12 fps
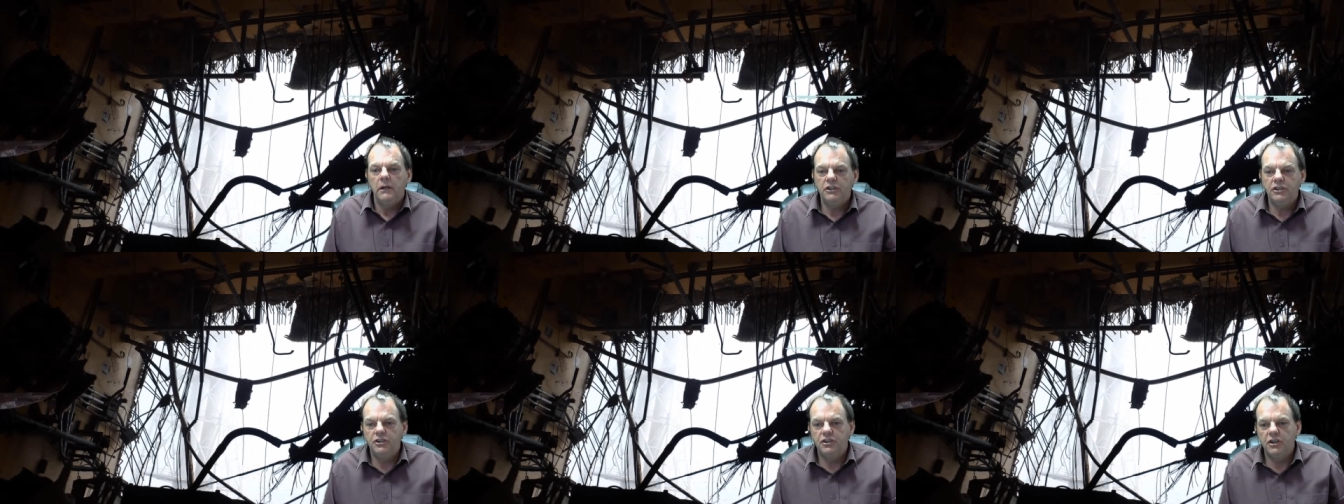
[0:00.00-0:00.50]

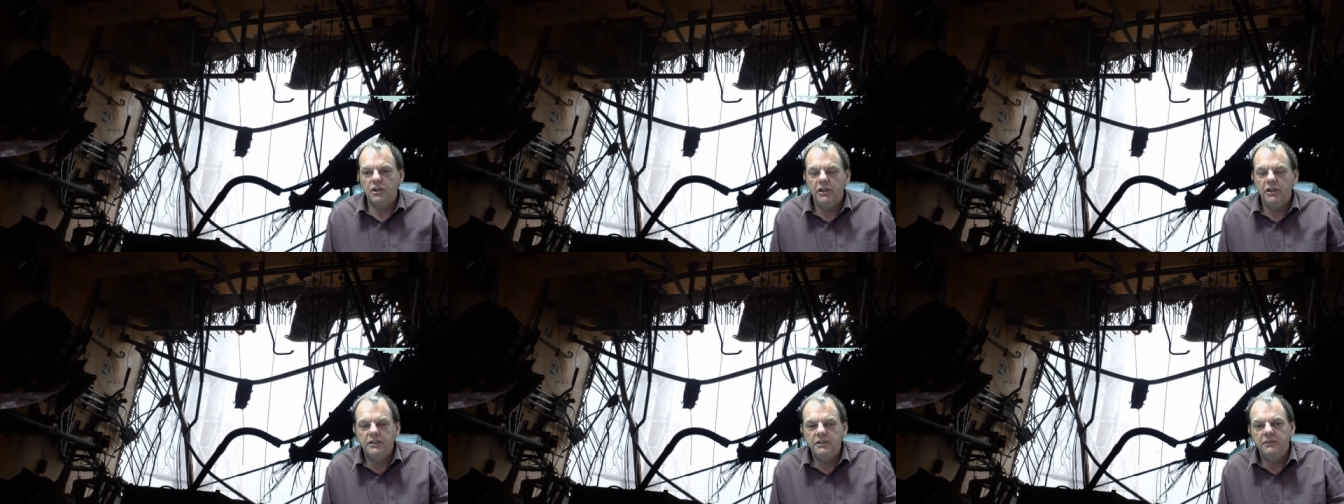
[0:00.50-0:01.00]
It's
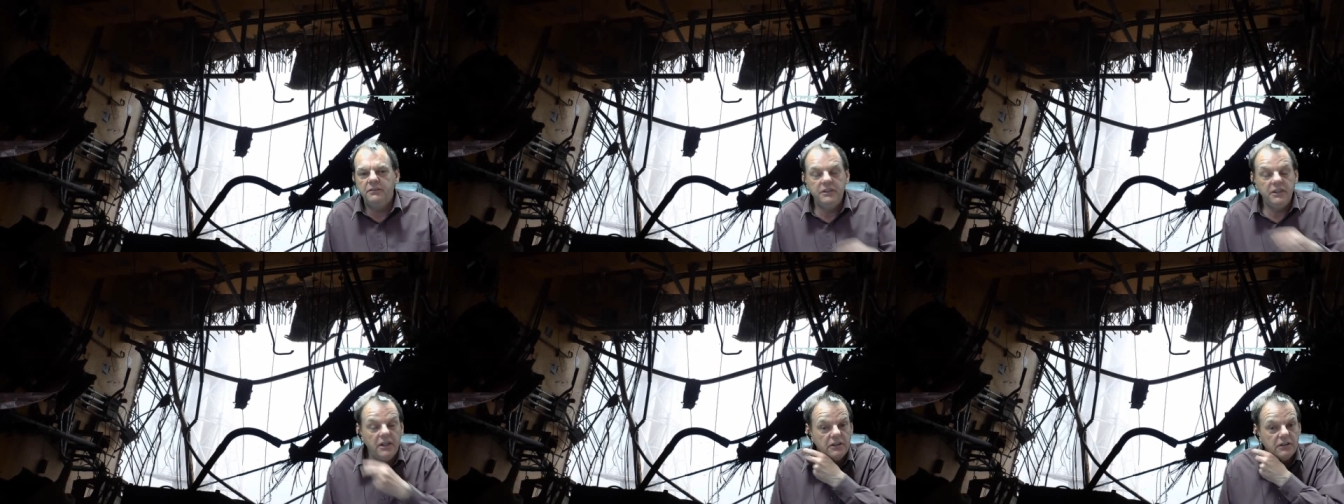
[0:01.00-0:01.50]
July the
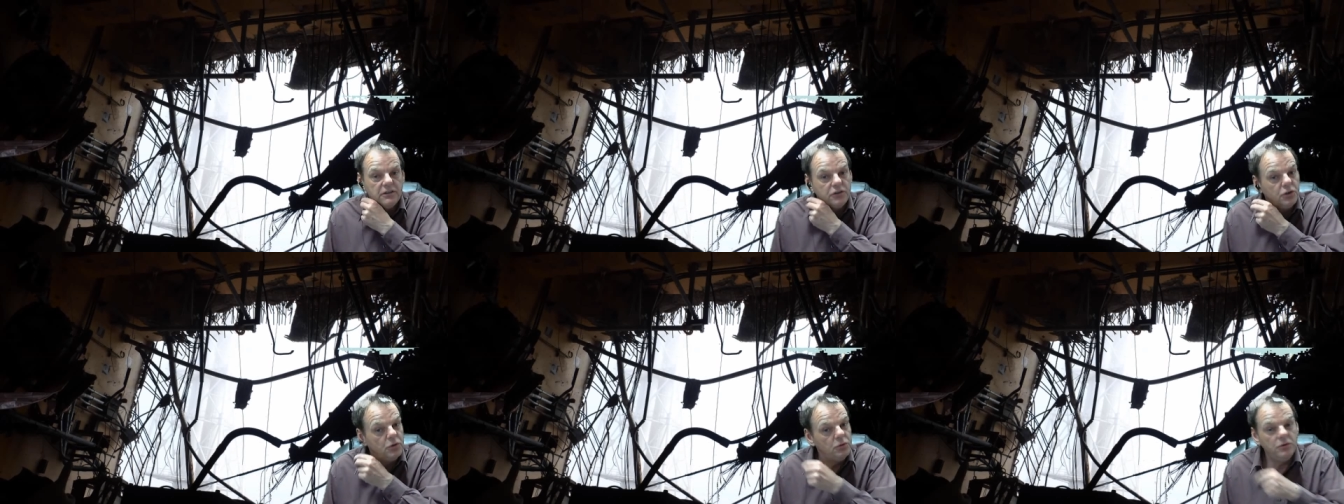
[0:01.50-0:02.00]
17th,
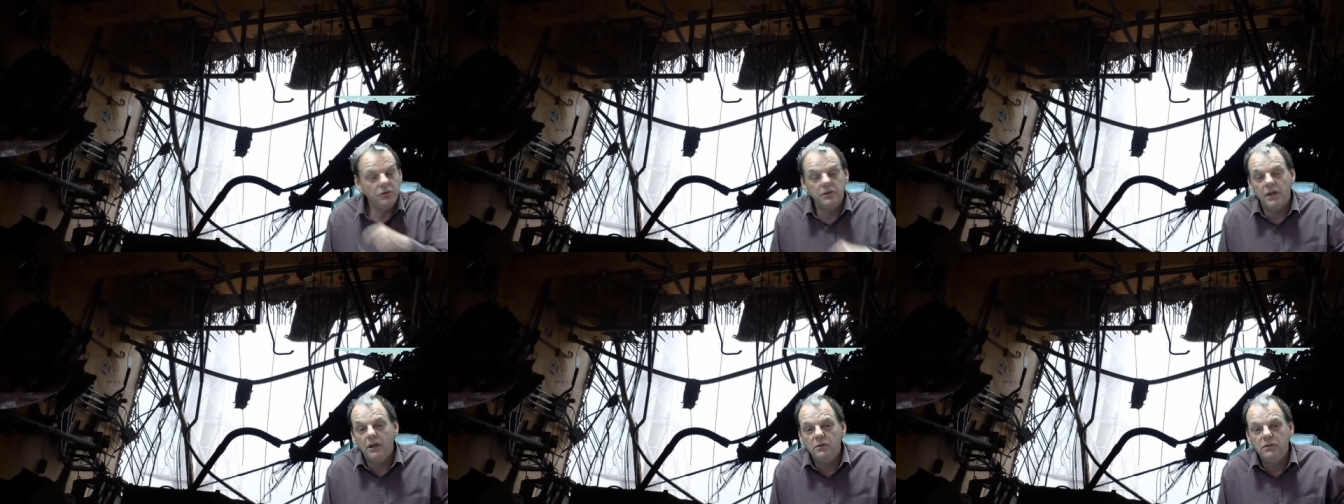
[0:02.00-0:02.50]

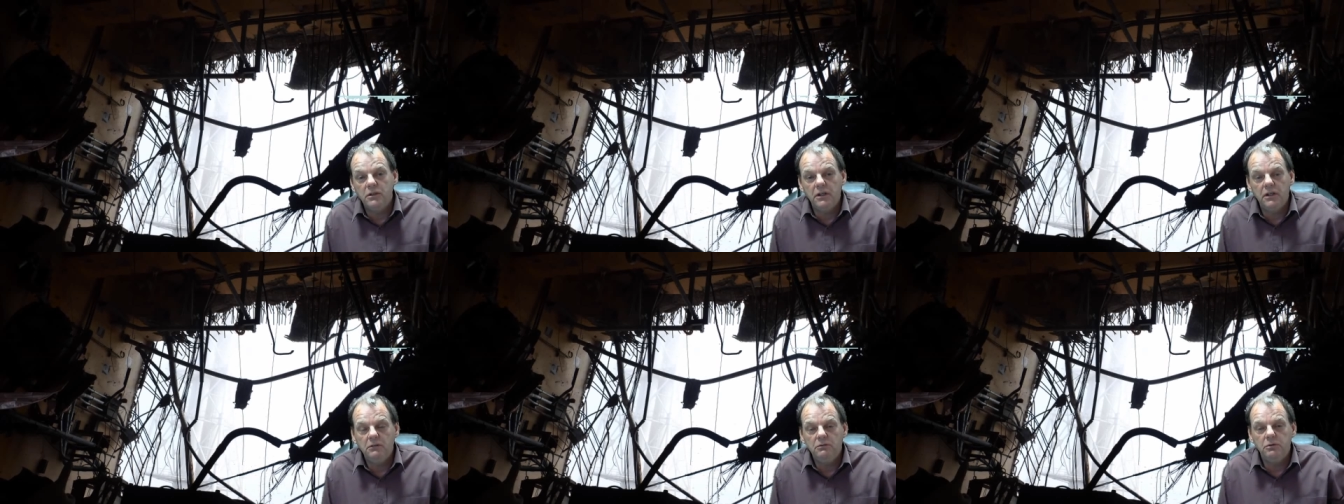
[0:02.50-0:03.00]

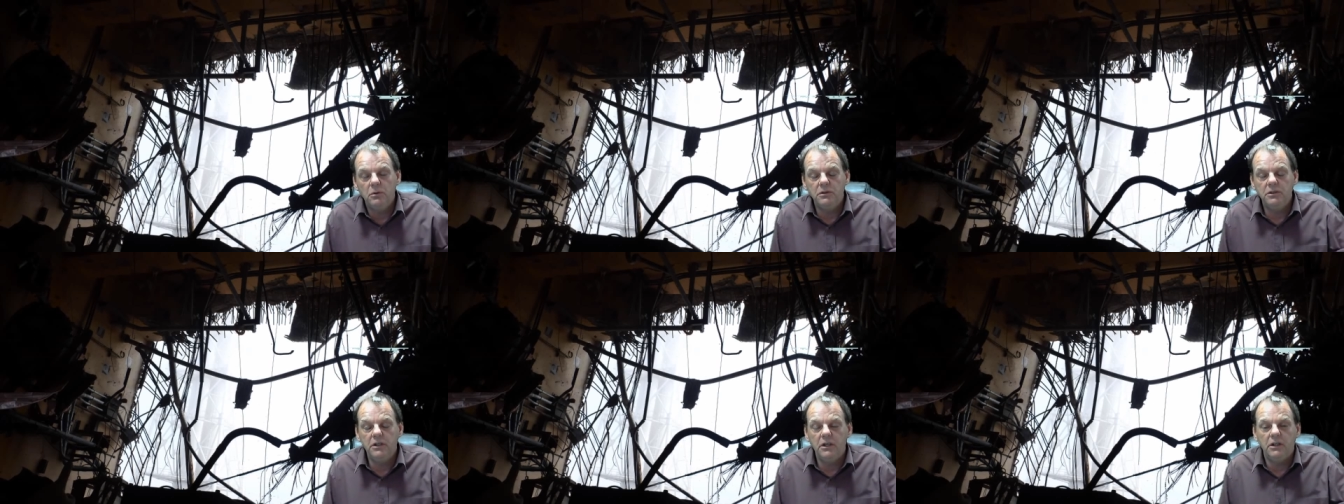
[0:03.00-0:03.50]

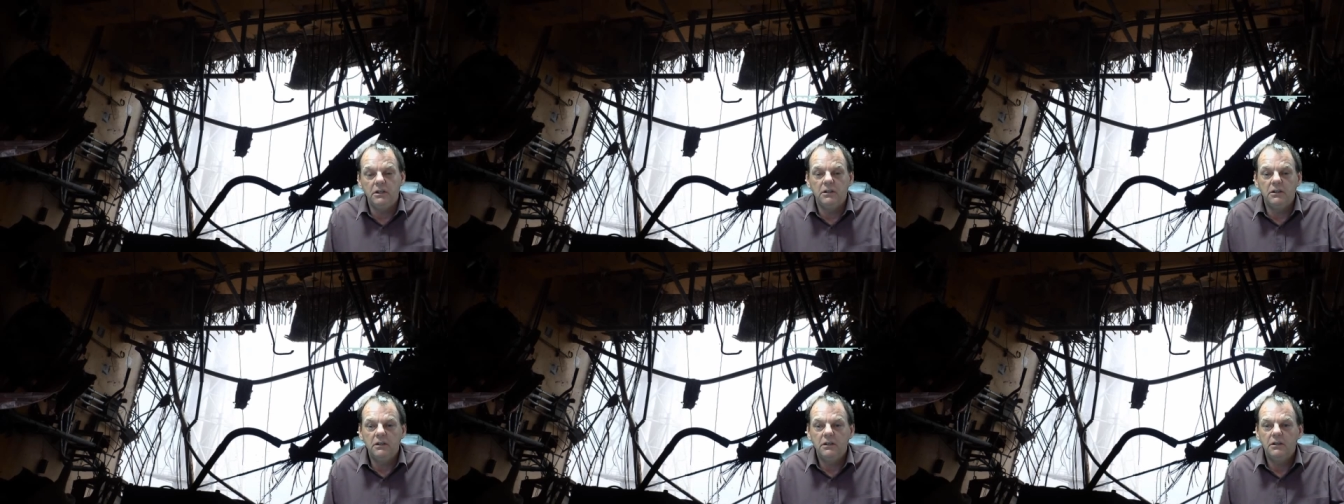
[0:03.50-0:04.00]

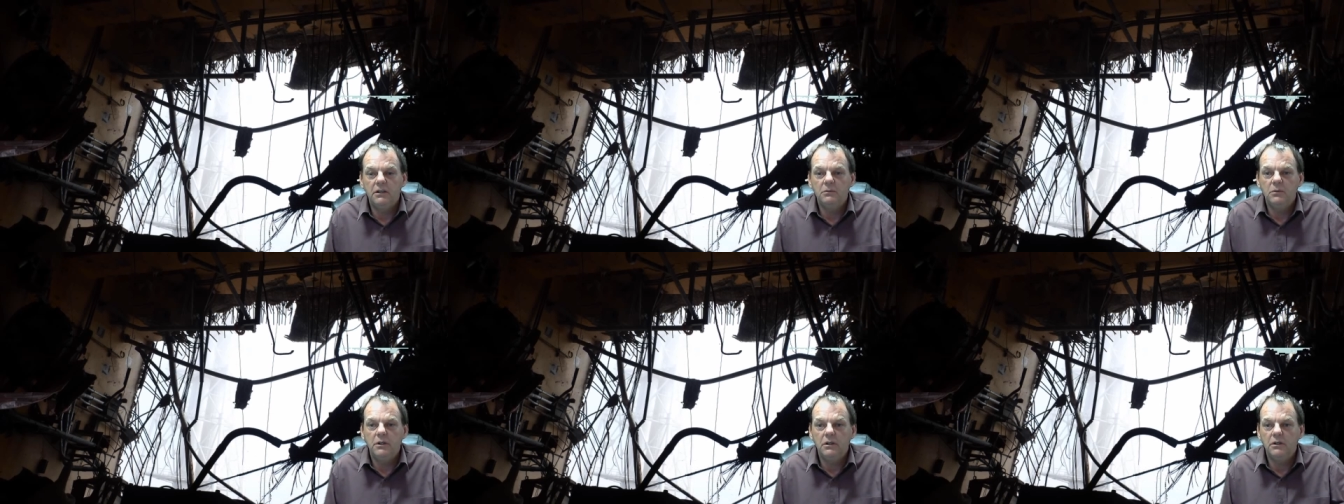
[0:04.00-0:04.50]
2014,
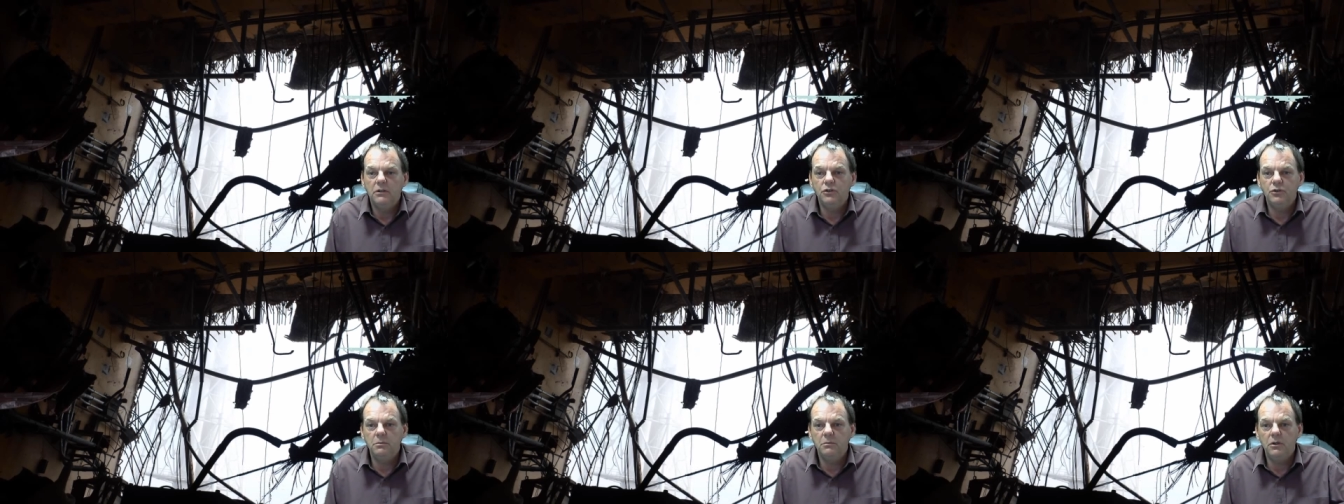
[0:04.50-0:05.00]
and we are
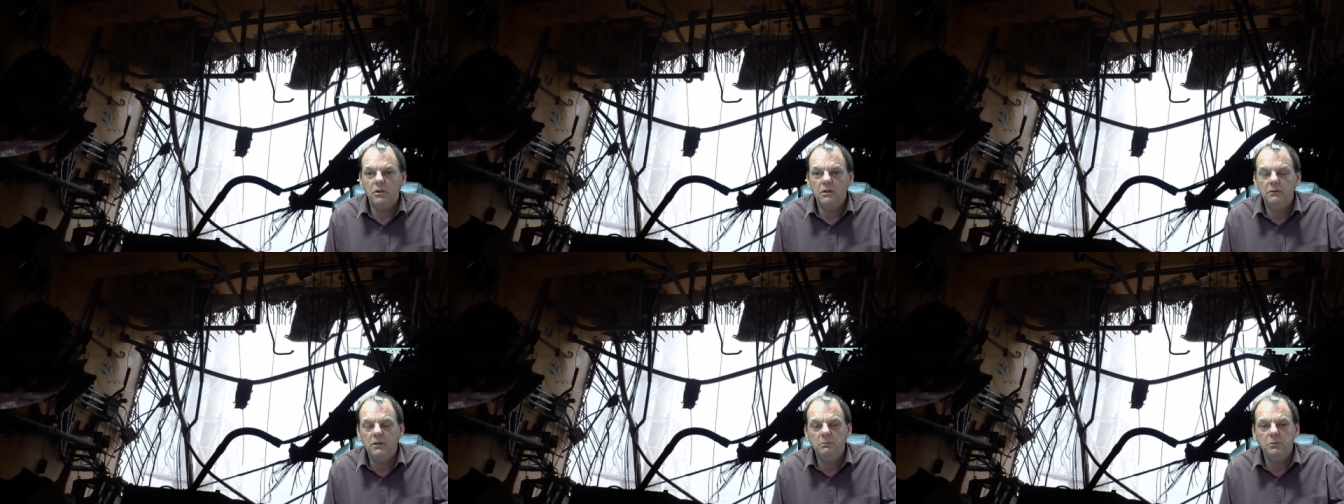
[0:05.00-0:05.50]
streaming
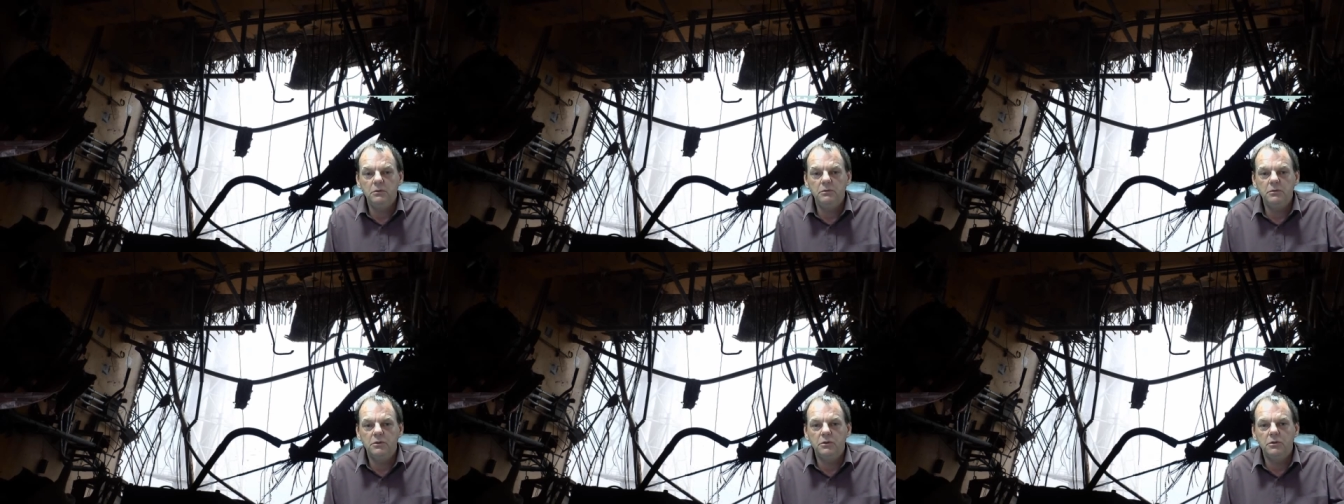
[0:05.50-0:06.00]
live on
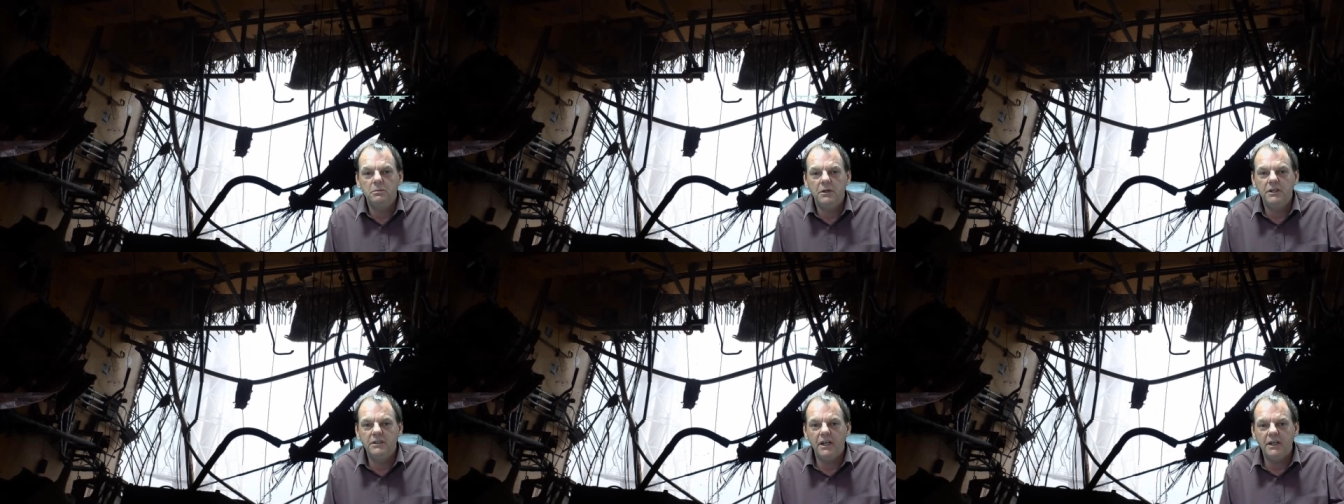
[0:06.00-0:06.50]
Beautiful Girl
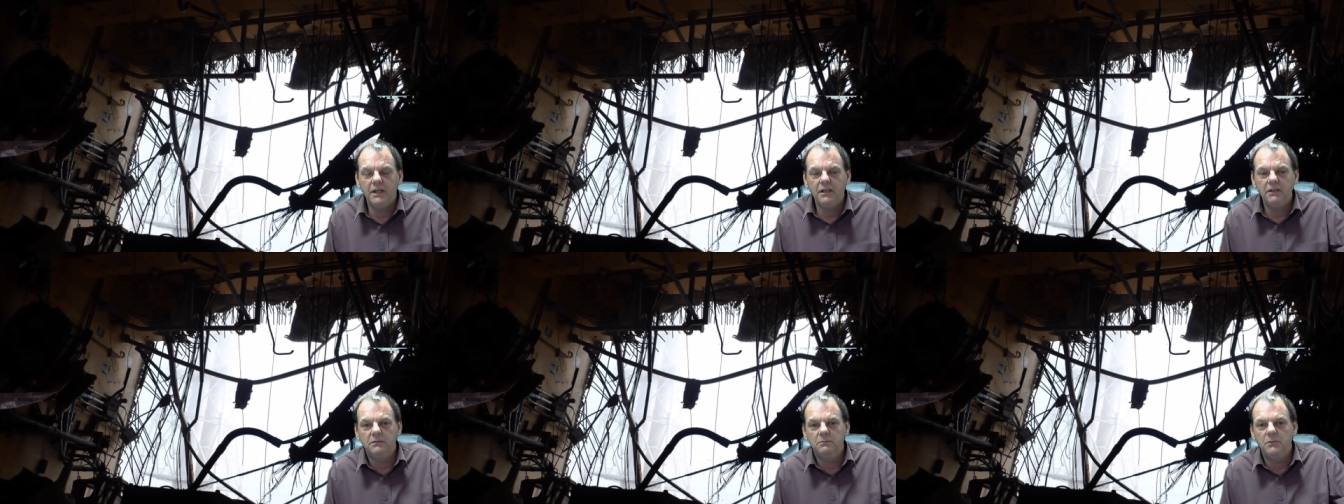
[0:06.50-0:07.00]
by Dana.